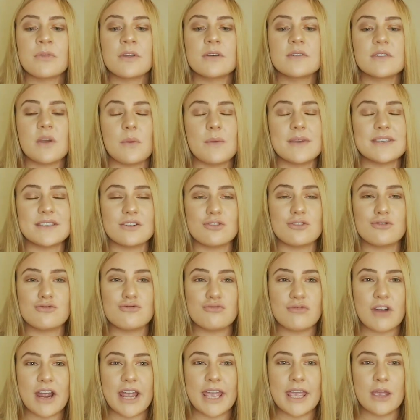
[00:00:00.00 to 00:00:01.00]
so it's a
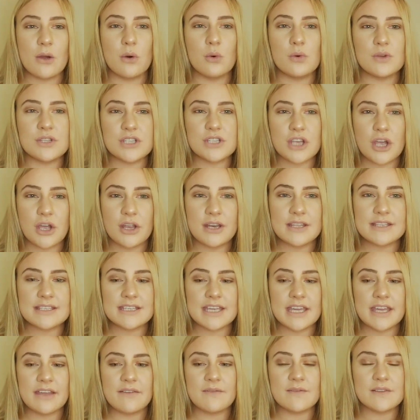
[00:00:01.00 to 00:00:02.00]
great
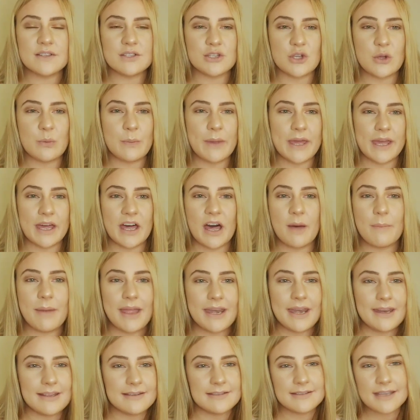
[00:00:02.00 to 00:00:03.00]
alternative to pick up
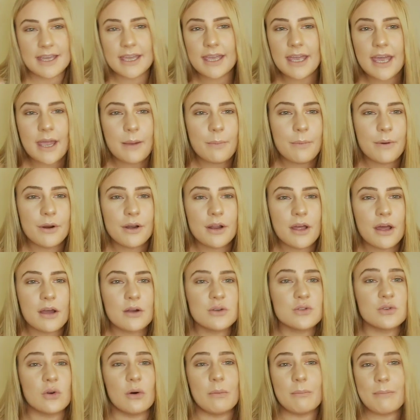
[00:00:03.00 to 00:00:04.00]
any skincare
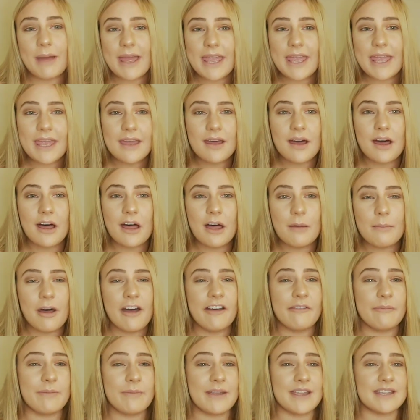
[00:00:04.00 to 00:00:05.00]
products or makeup.
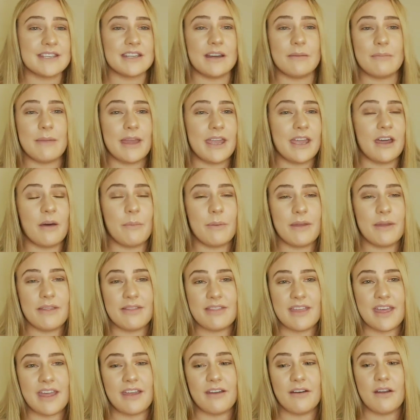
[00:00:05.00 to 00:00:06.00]
I've picked up makeup
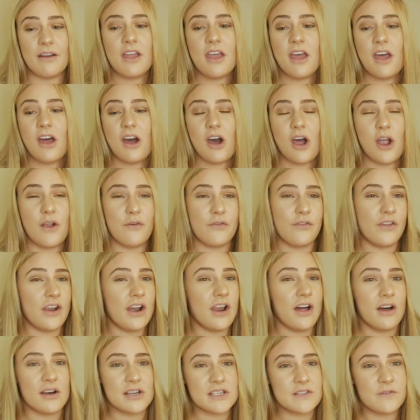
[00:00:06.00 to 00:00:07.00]
in there over
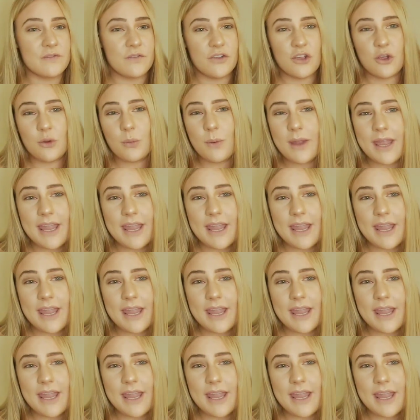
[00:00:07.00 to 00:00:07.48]
the last few